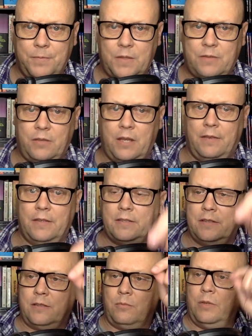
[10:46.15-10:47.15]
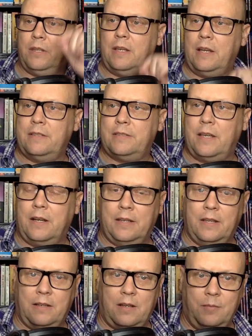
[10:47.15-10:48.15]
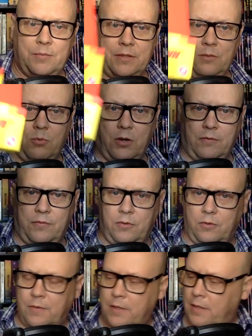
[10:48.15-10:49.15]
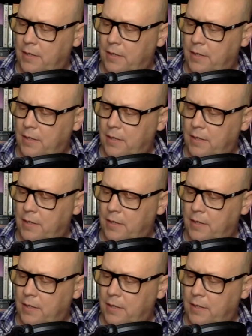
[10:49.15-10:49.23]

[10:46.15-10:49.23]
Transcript: So yeah, this is a really nice set. Again, comes in the wonderful